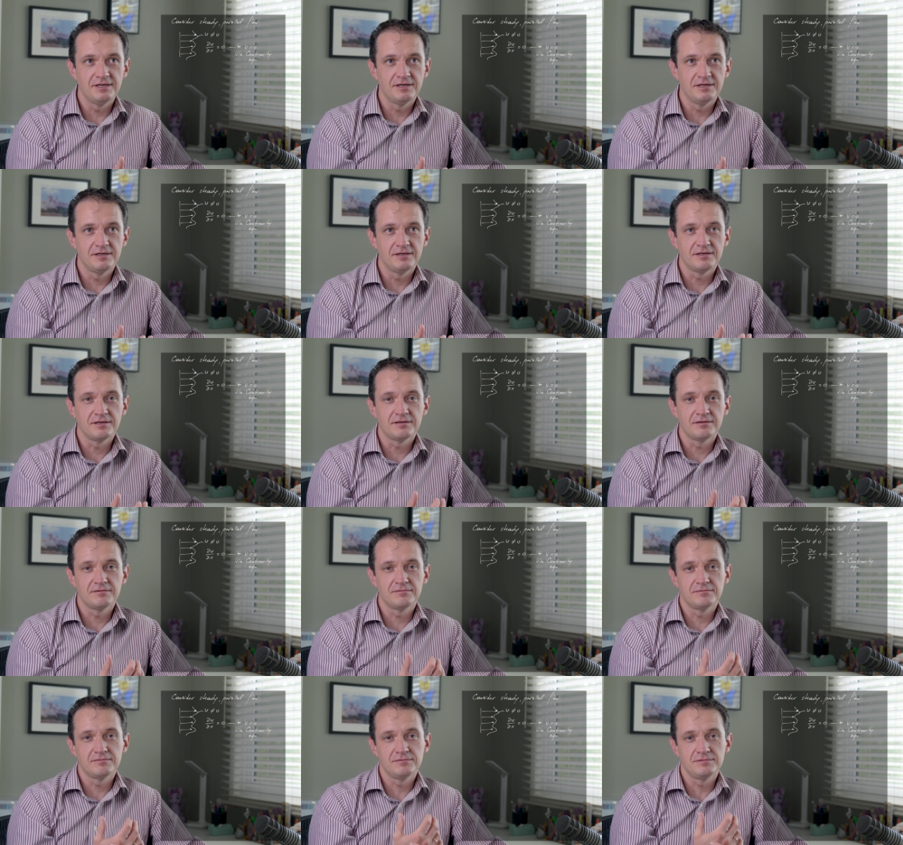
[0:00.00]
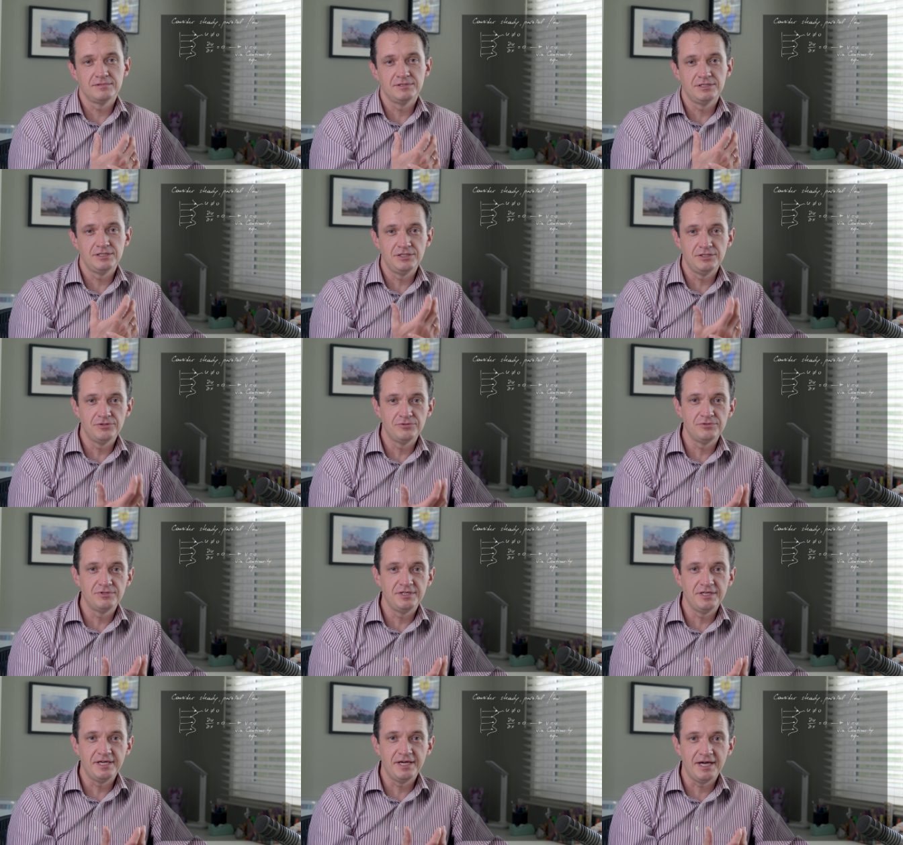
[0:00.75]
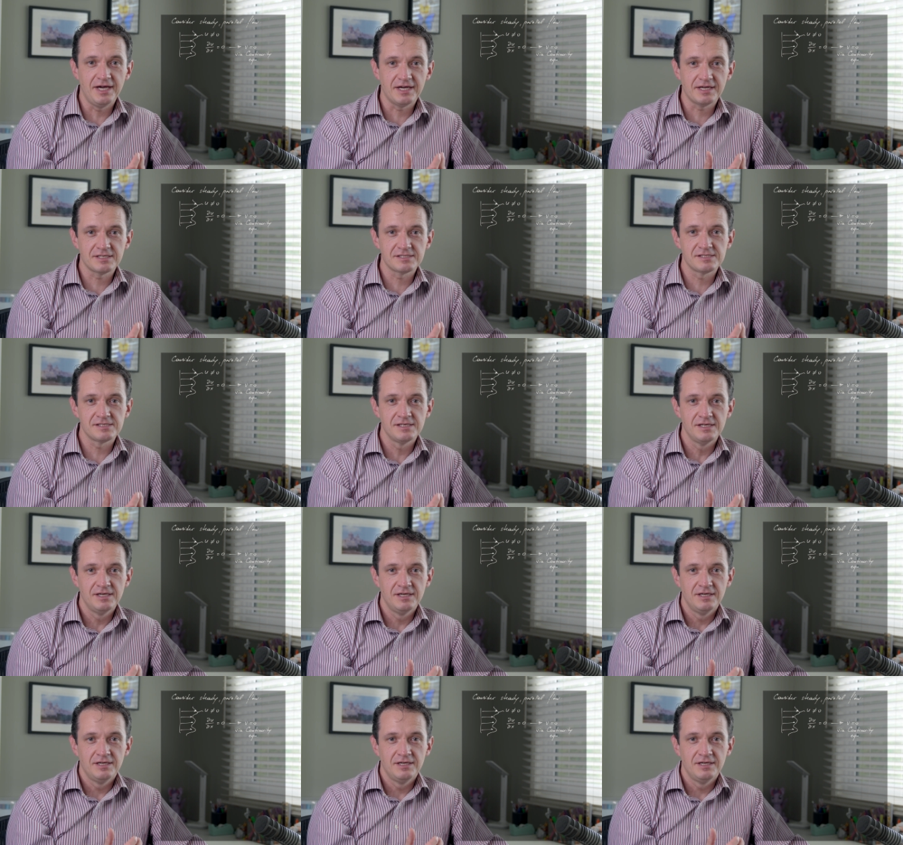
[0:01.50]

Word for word: uh, du dx